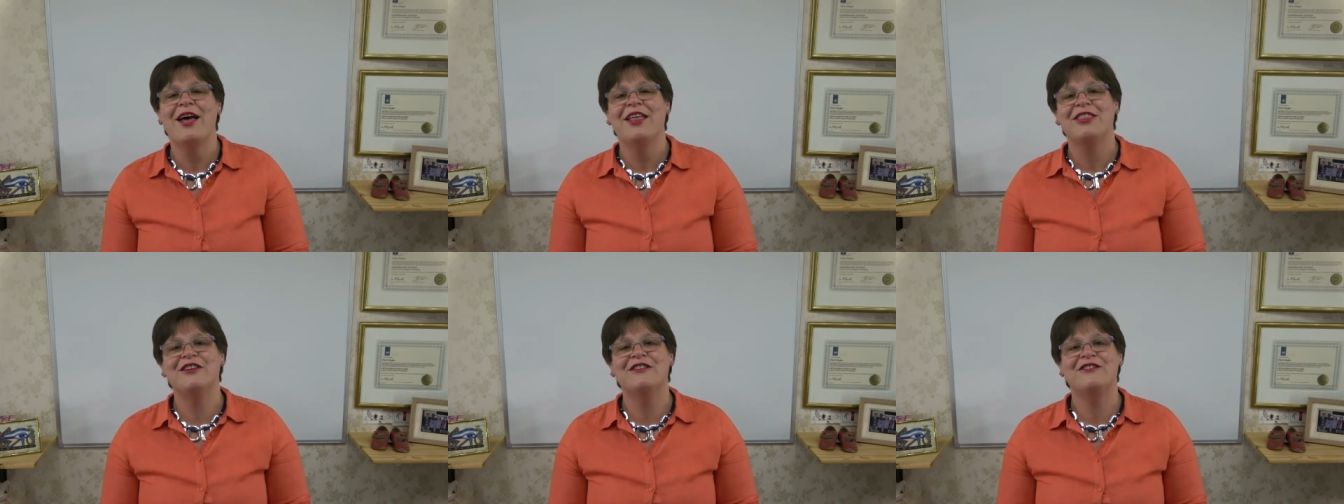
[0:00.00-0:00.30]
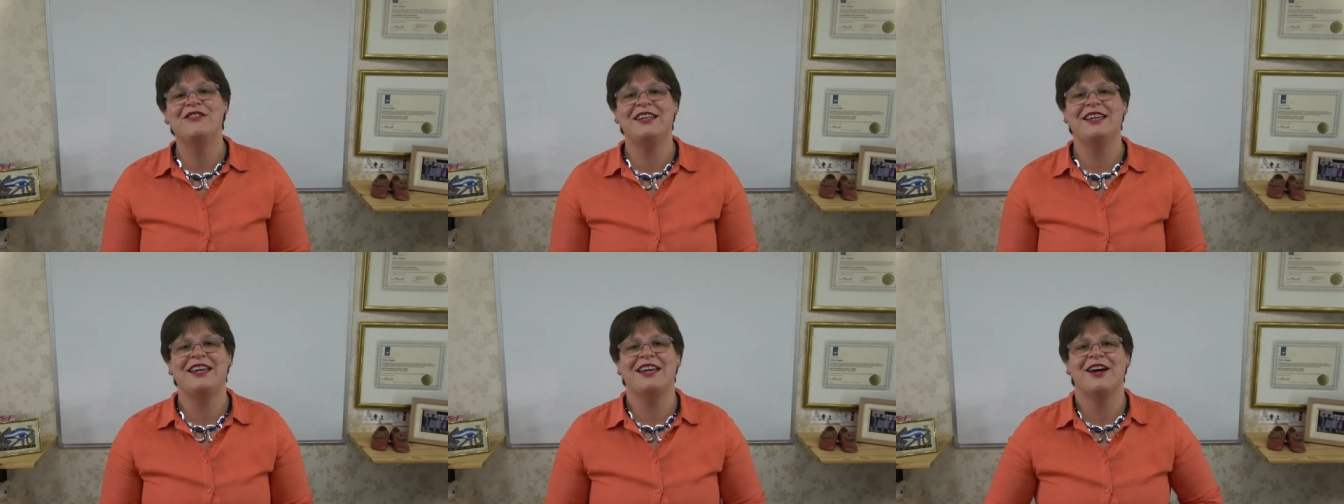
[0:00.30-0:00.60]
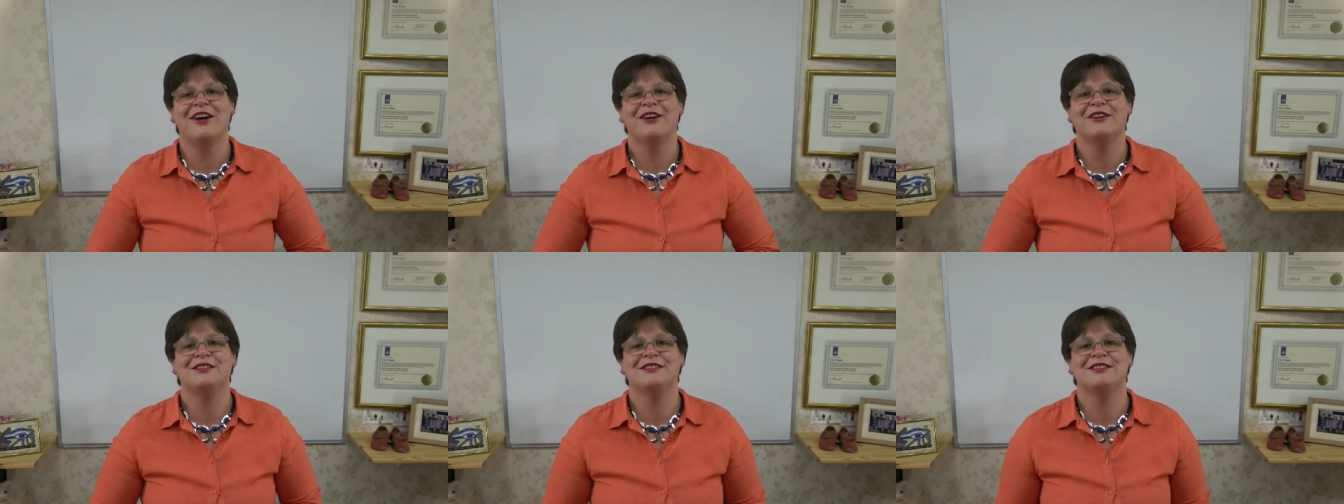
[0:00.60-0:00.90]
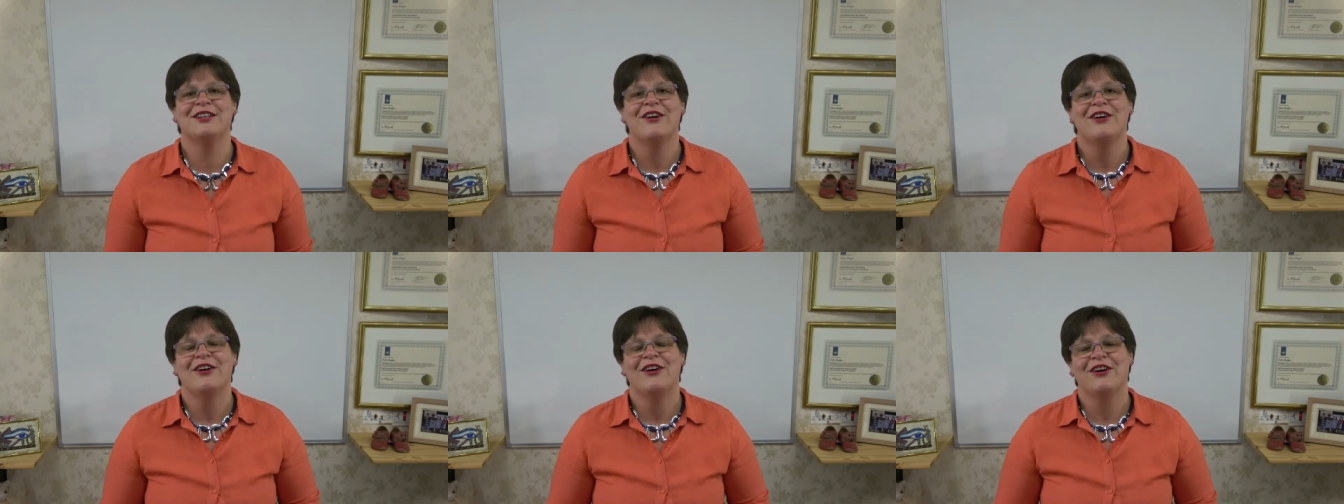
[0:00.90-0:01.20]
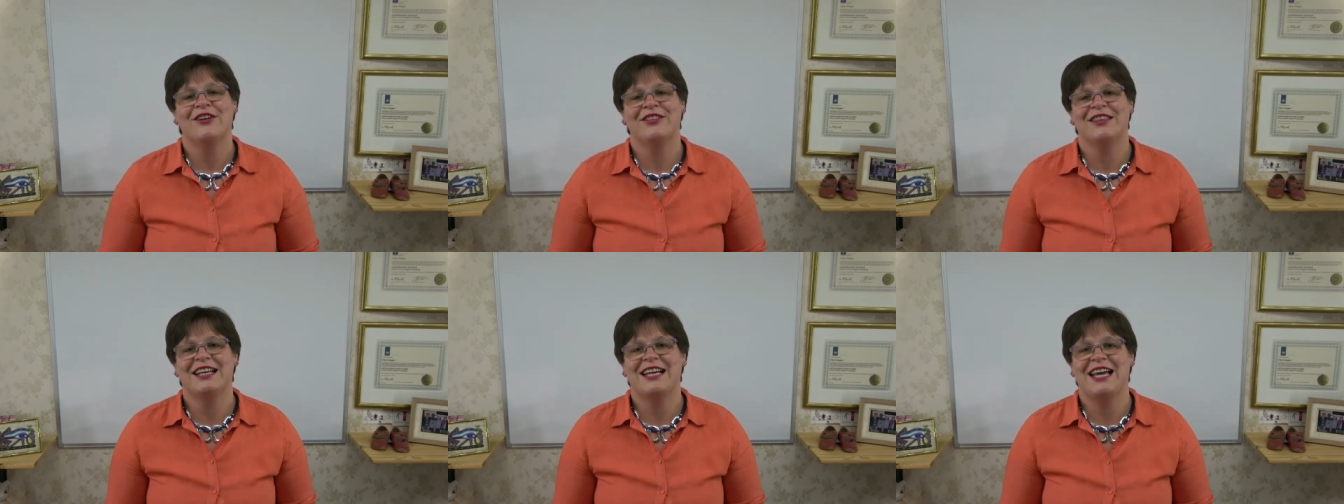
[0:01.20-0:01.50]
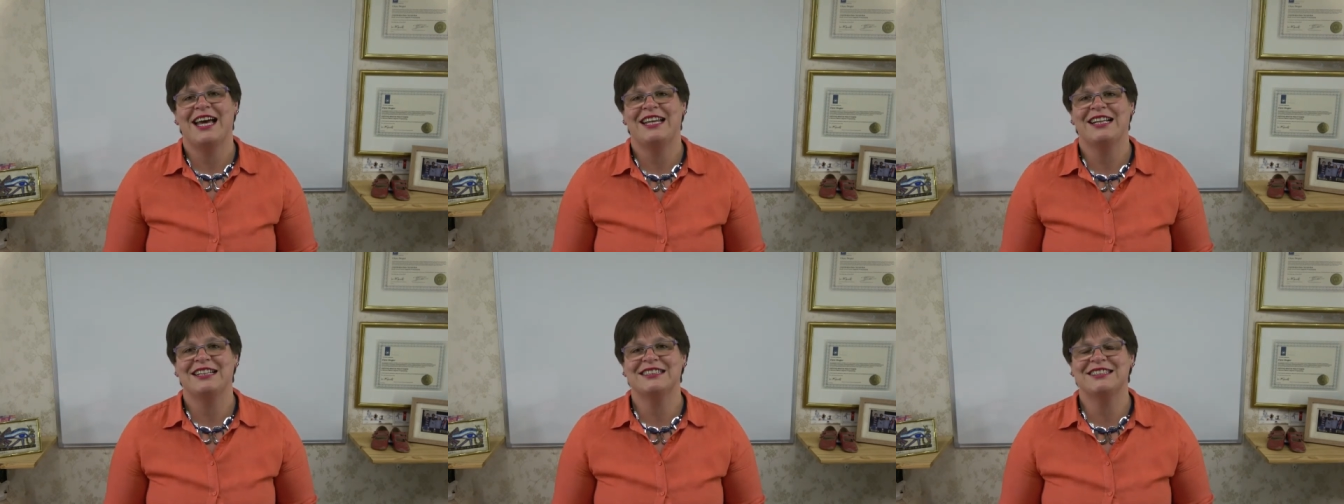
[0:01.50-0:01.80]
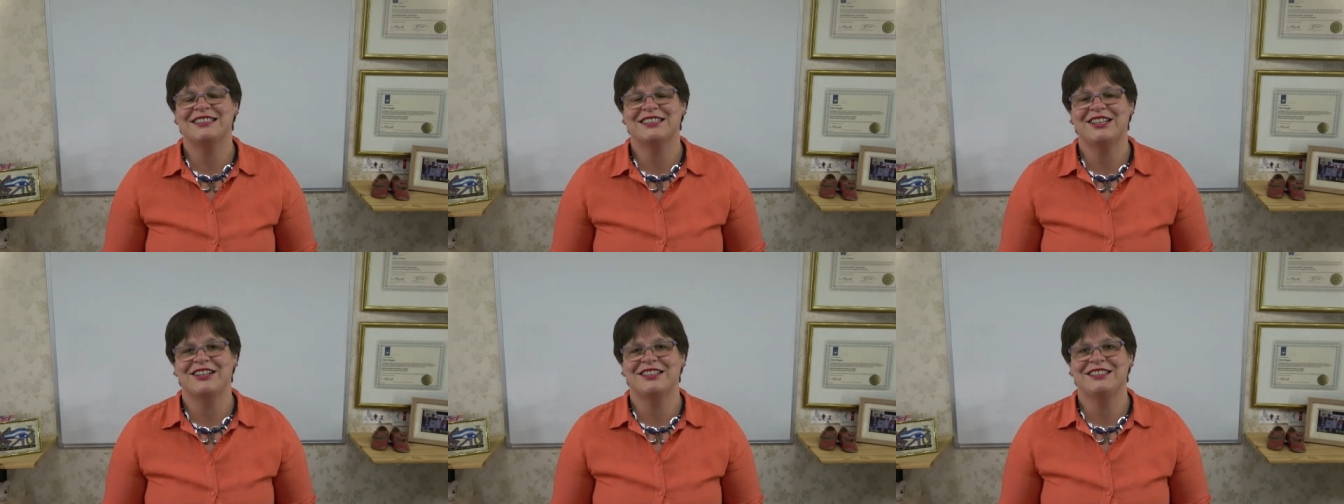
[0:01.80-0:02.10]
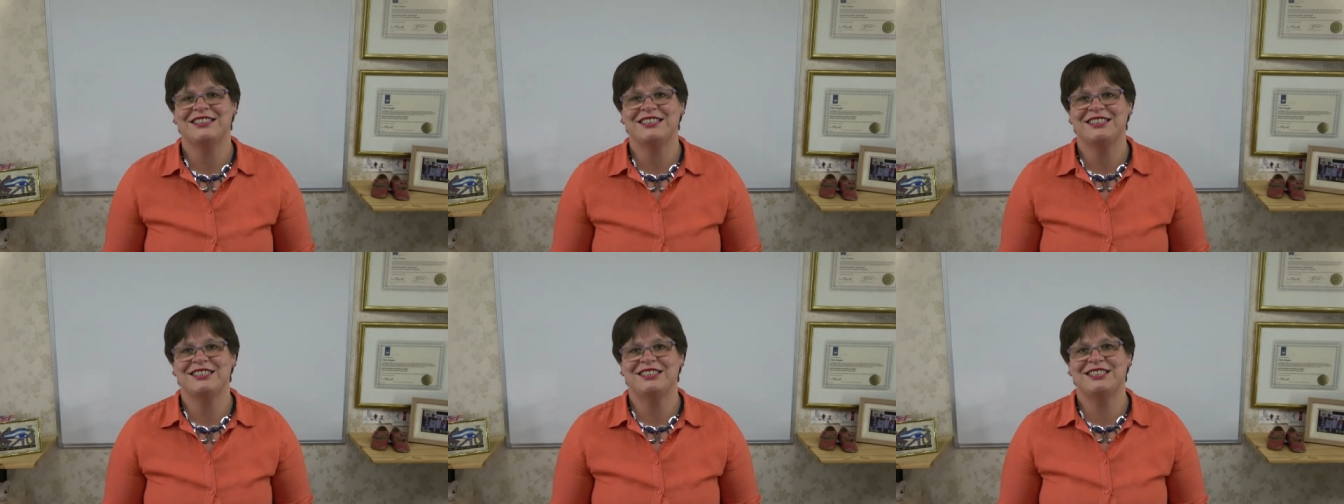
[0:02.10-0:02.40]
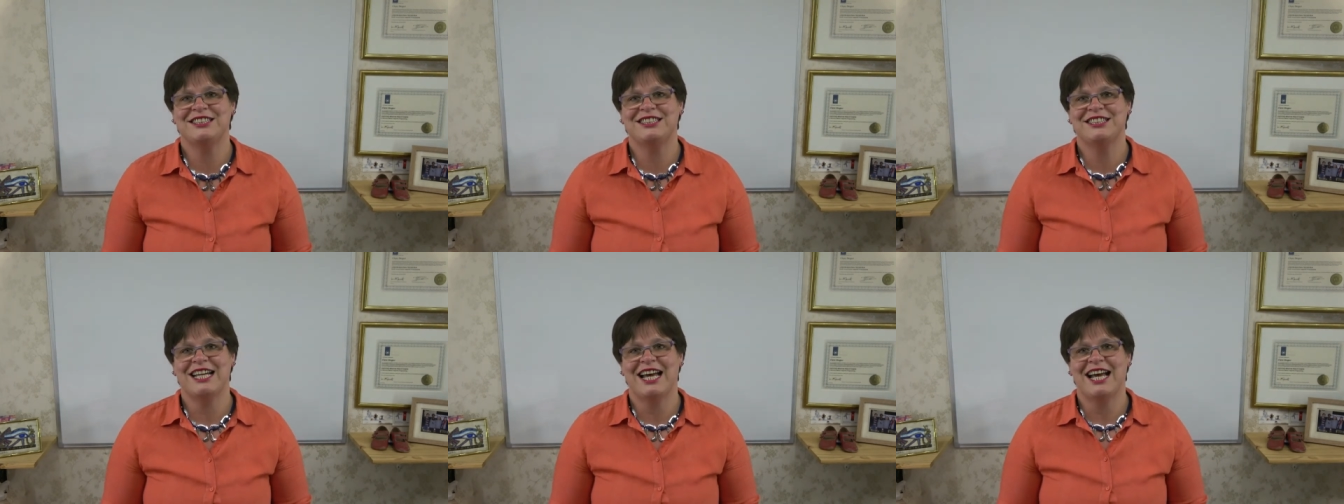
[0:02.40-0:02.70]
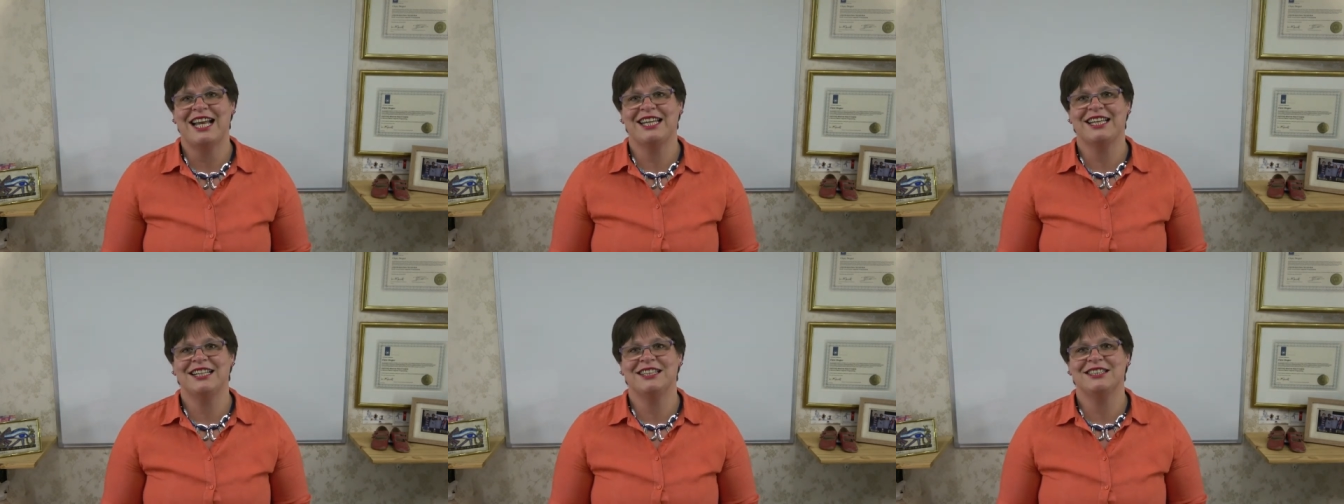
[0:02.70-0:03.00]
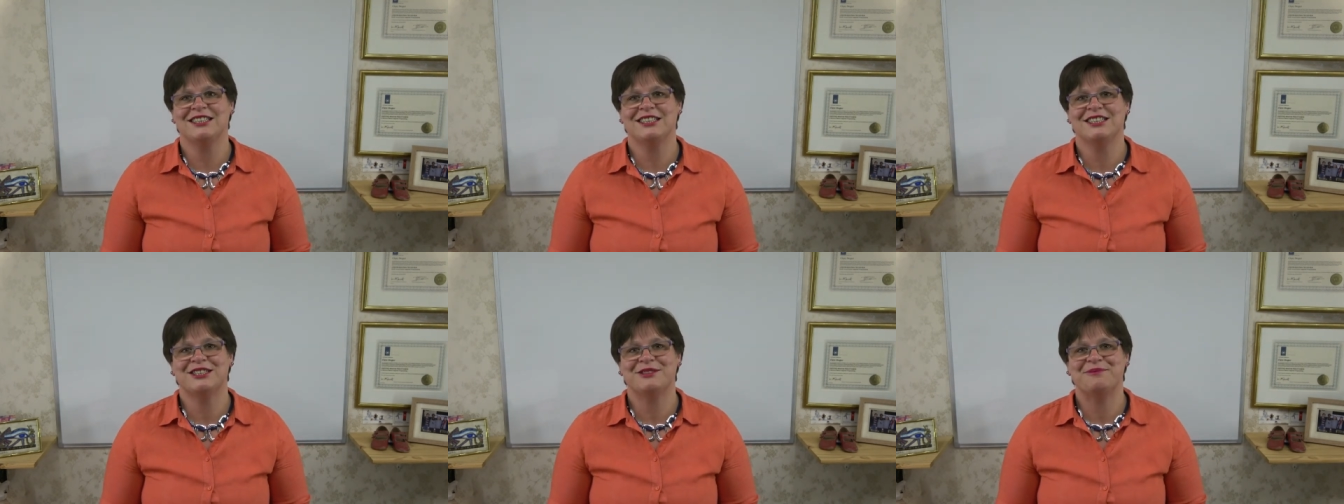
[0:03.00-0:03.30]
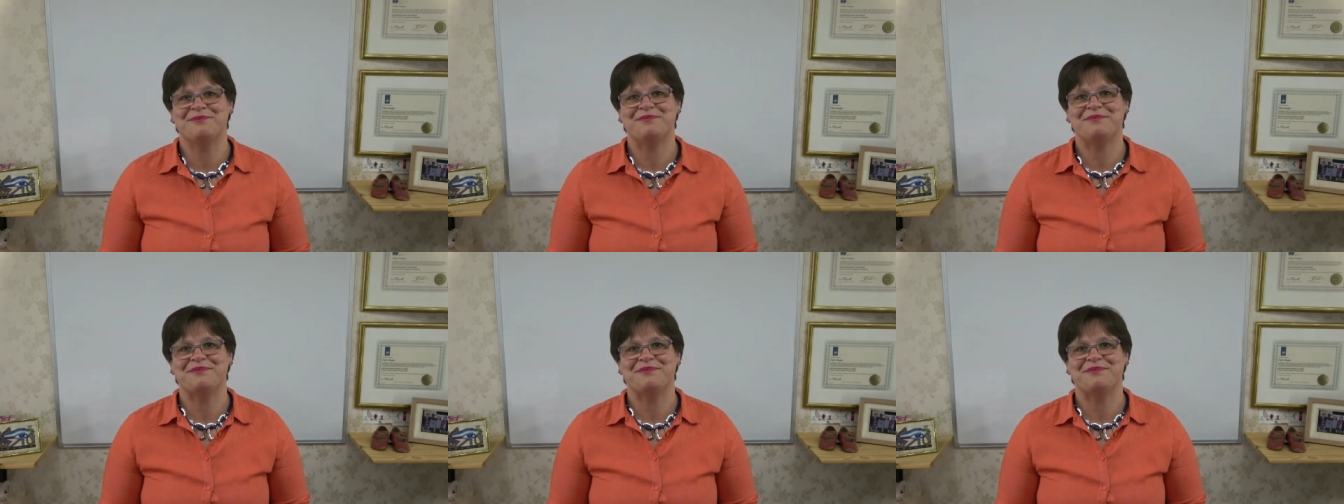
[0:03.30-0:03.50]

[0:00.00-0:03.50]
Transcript: the videos on the Getting Started challenge.